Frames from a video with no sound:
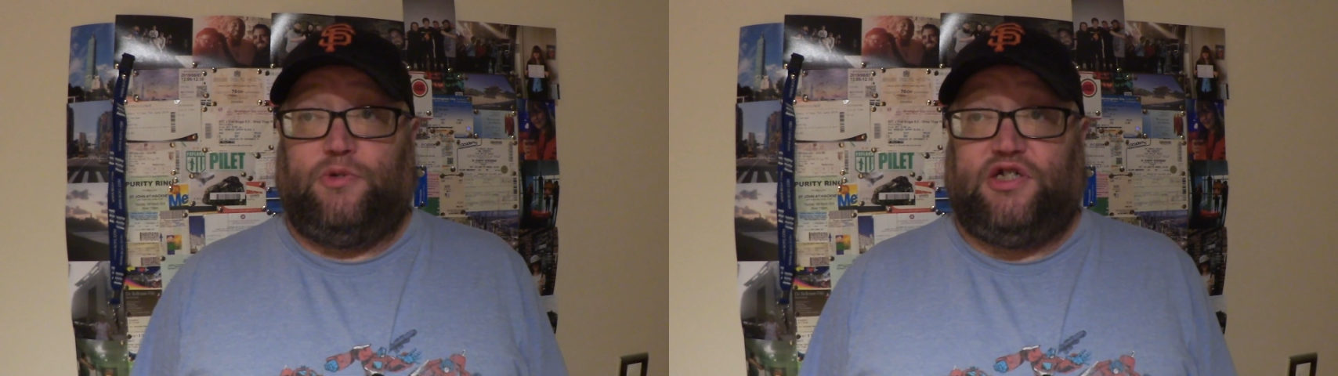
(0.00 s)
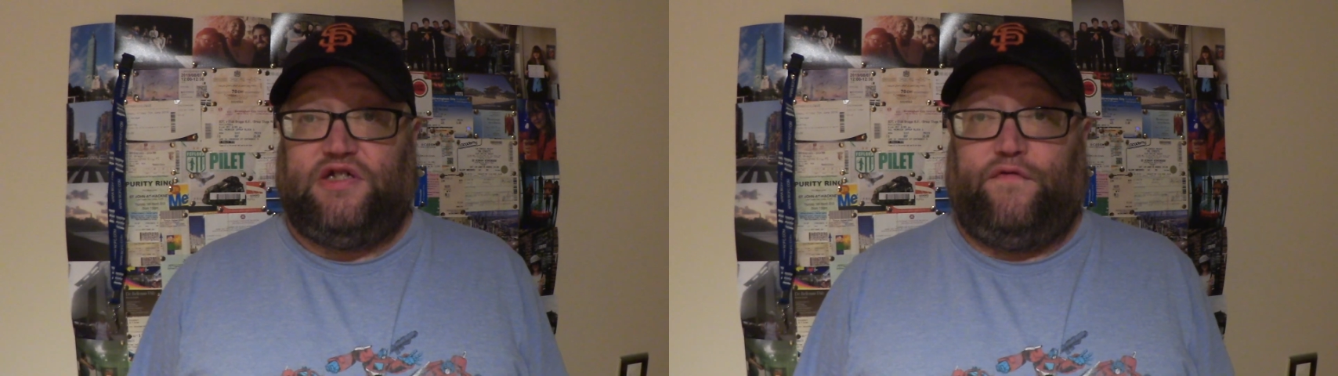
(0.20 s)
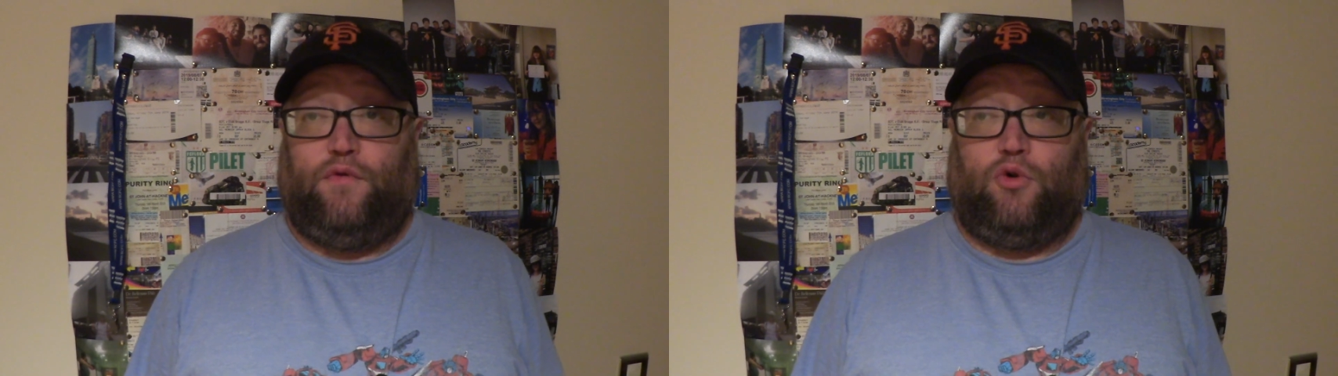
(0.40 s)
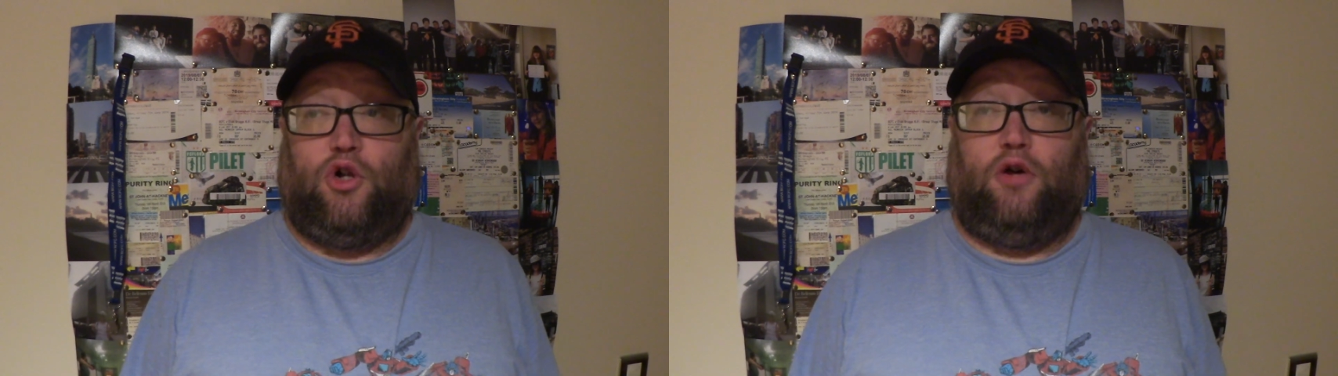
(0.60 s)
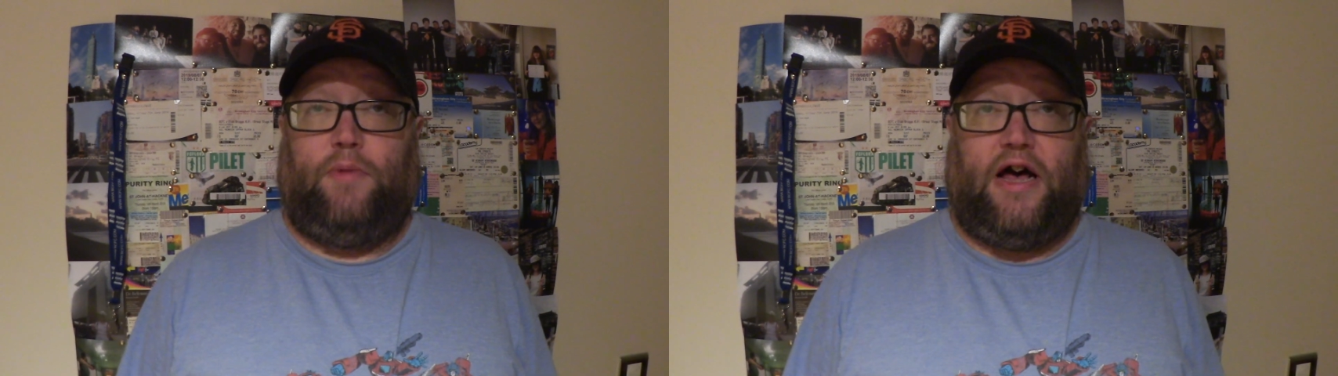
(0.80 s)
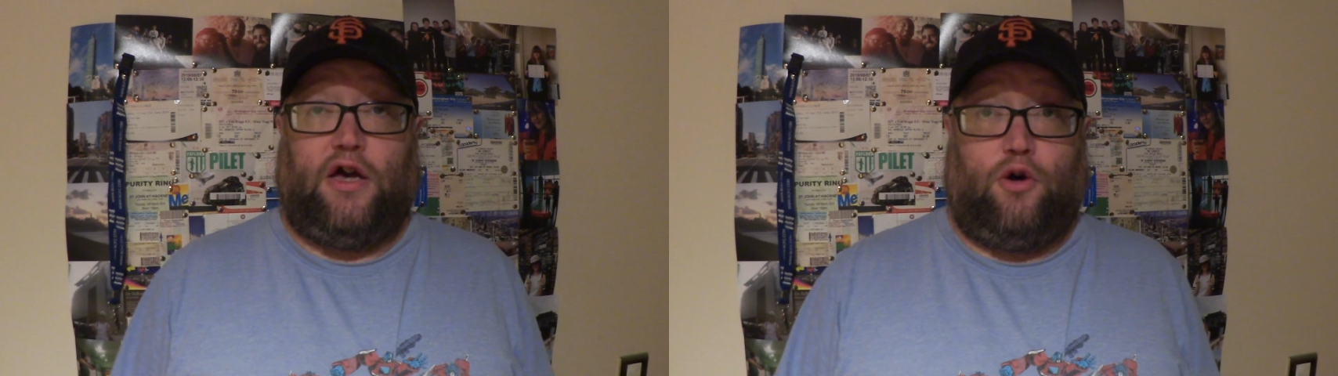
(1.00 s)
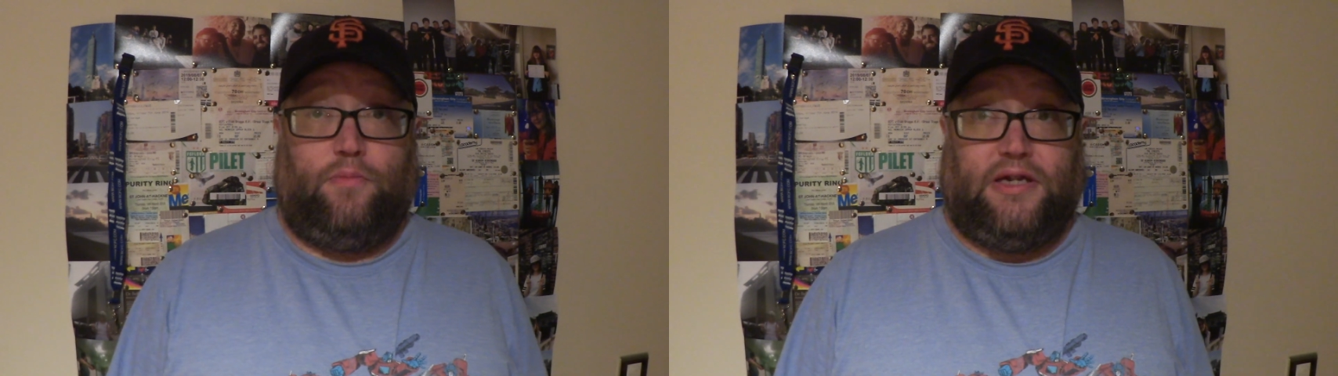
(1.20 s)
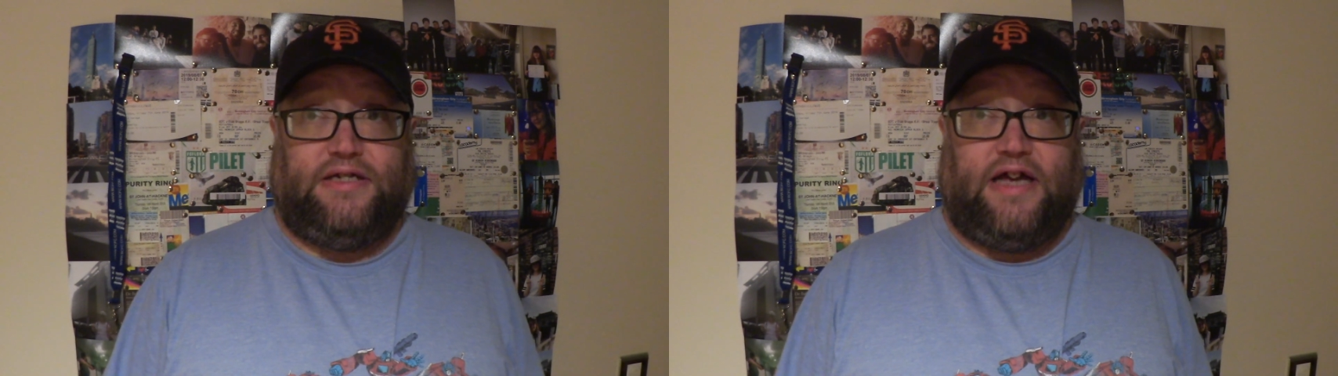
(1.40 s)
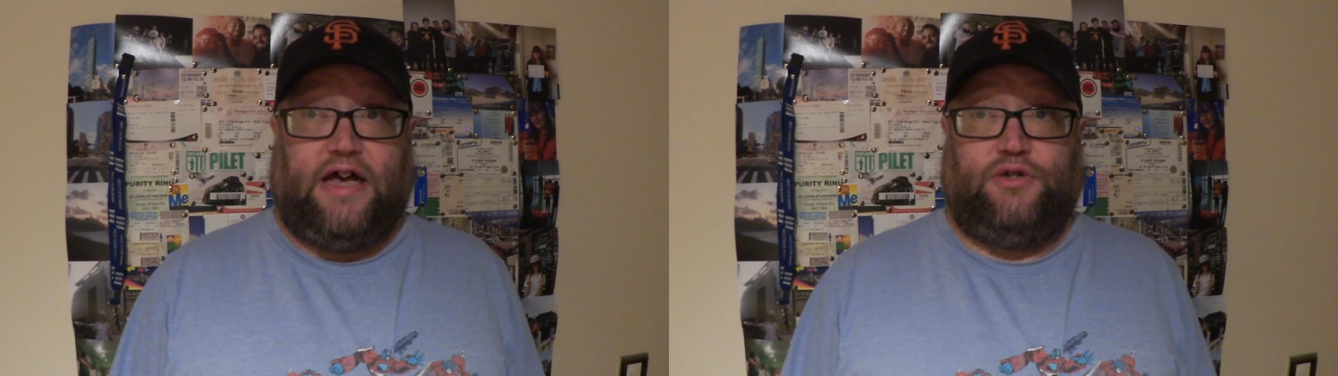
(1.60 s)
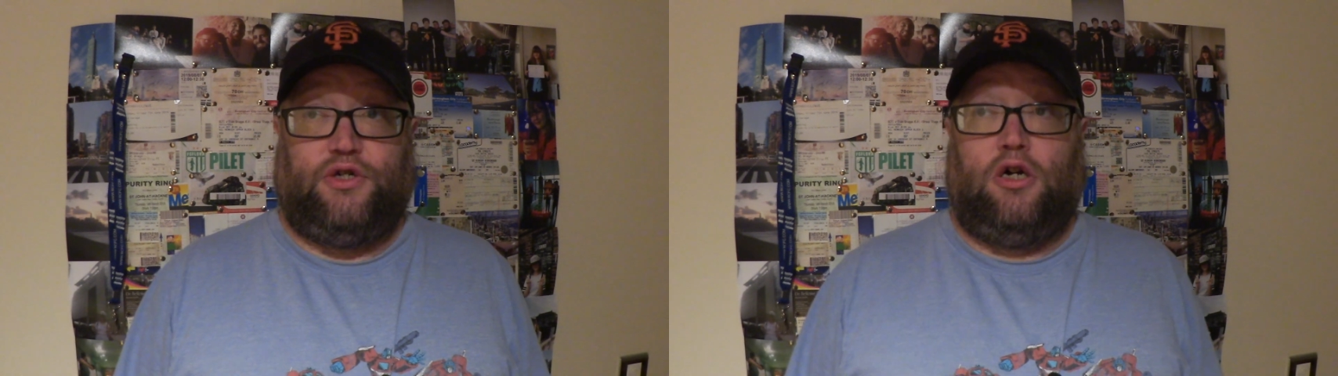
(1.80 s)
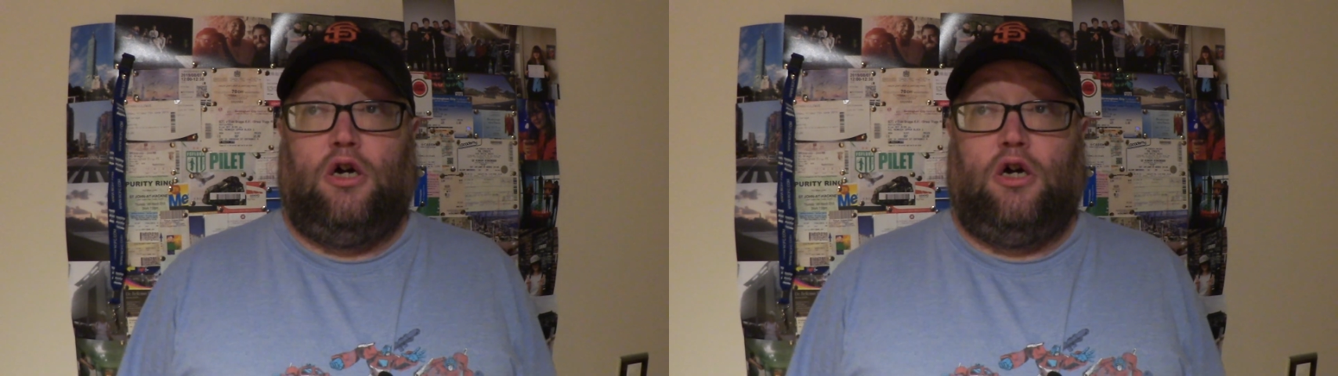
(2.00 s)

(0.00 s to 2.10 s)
City Football Club at Company's House